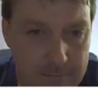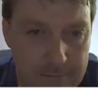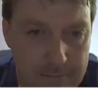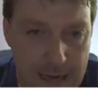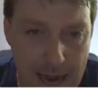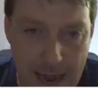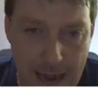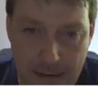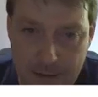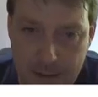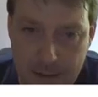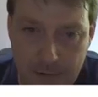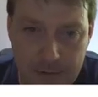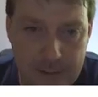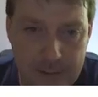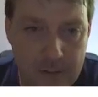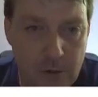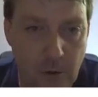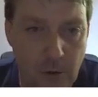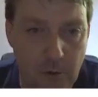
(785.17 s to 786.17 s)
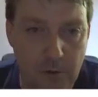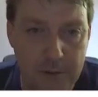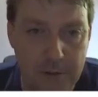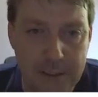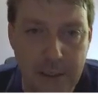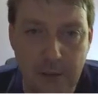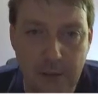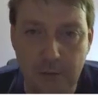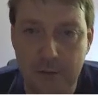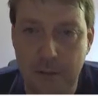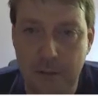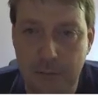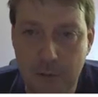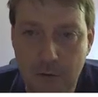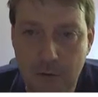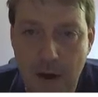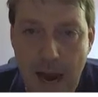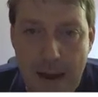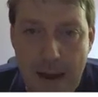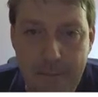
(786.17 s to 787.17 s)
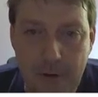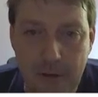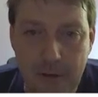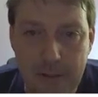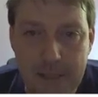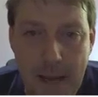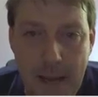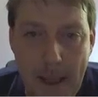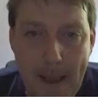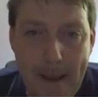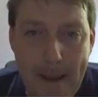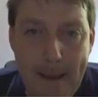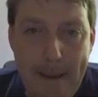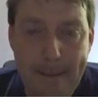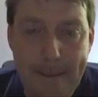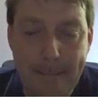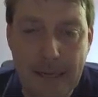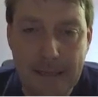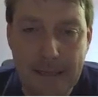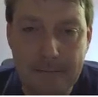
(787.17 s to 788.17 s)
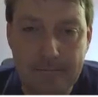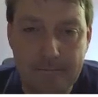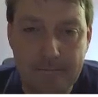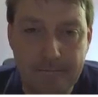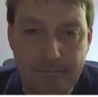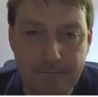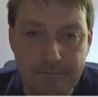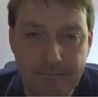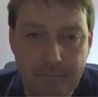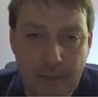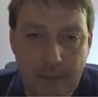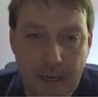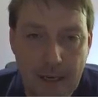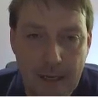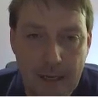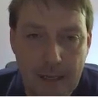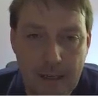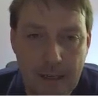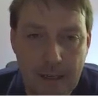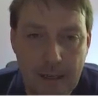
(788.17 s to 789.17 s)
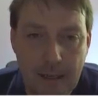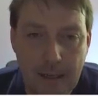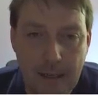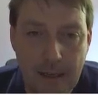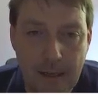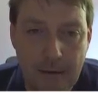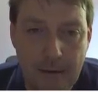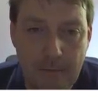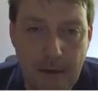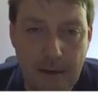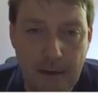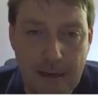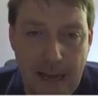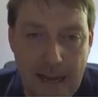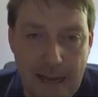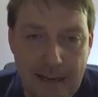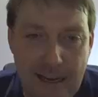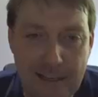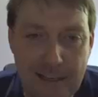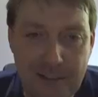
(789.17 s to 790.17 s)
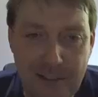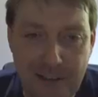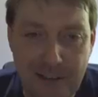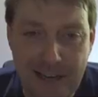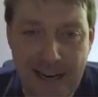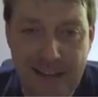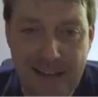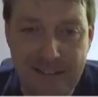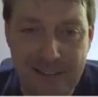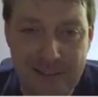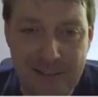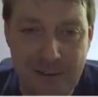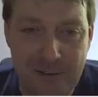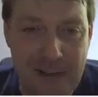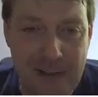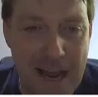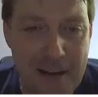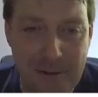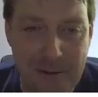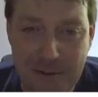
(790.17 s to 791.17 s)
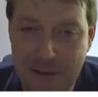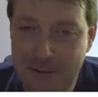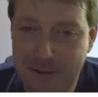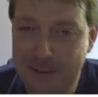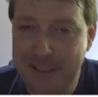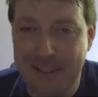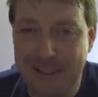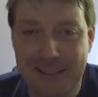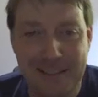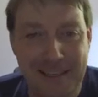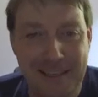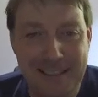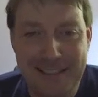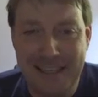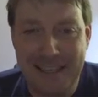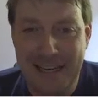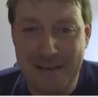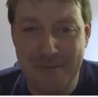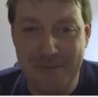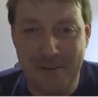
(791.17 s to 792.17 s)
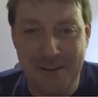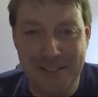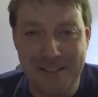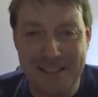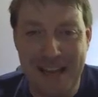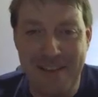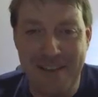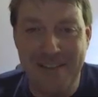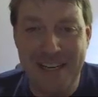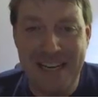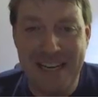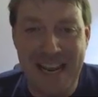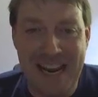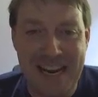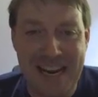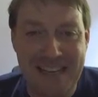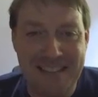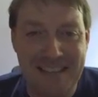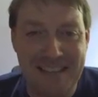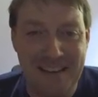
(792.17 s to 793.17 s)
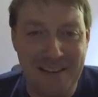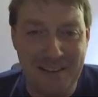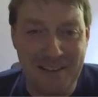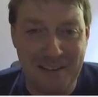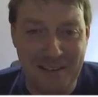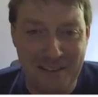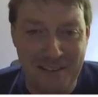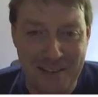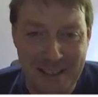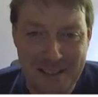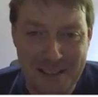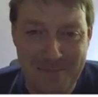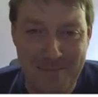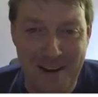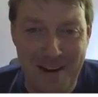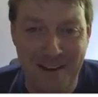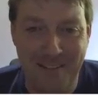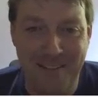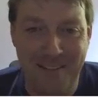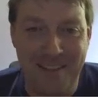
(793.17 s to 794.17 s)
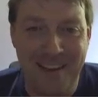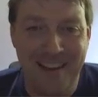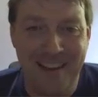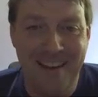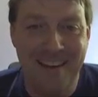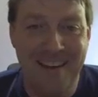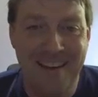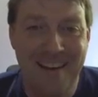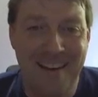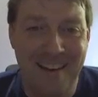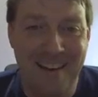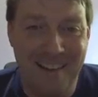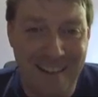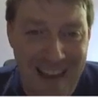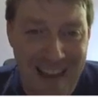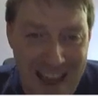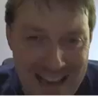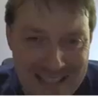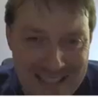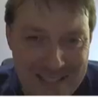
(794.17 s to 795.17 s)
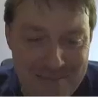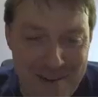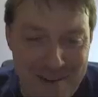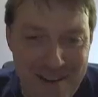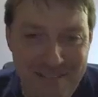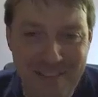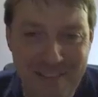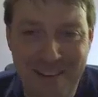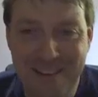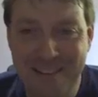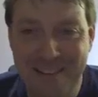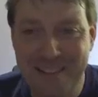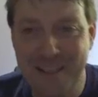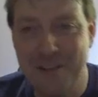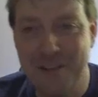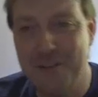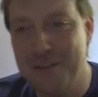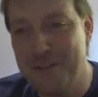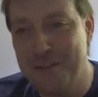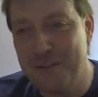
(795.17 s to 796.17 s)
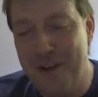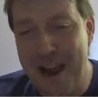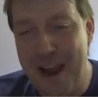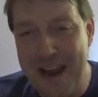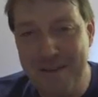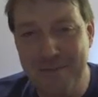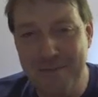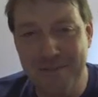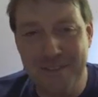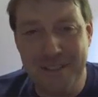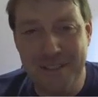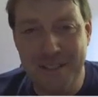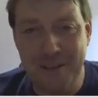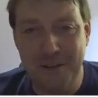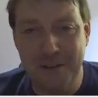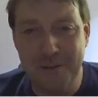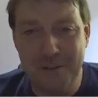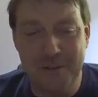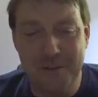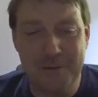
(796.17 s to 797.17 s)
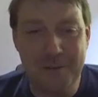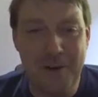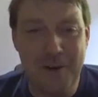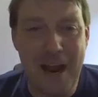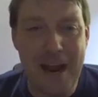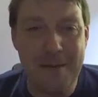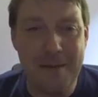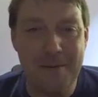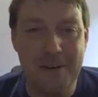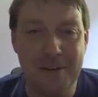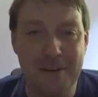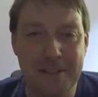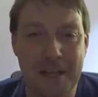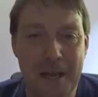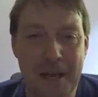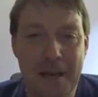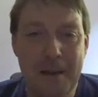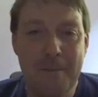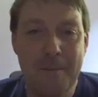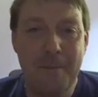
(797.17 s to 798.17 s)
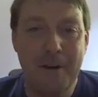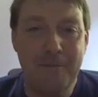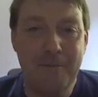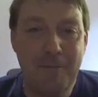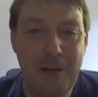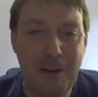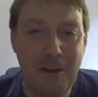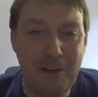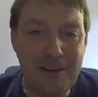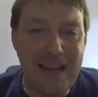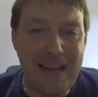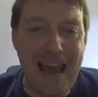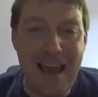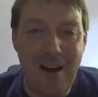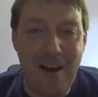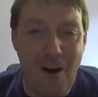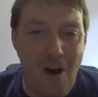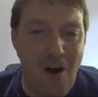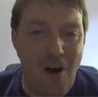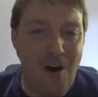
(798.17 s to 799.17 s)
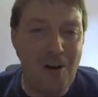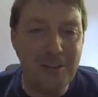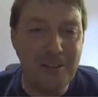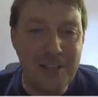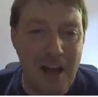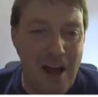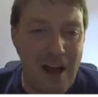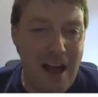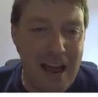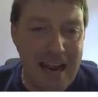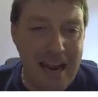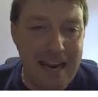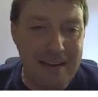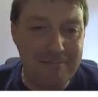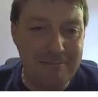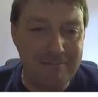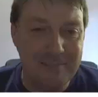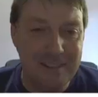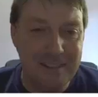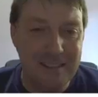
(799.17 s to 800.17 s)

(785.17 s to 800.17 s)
Yeah, so total 0 subscribers. But we look at yesterday, I don't use this list anymore. 7 days, this month, last month, 0 subscribers. But if we look at all time,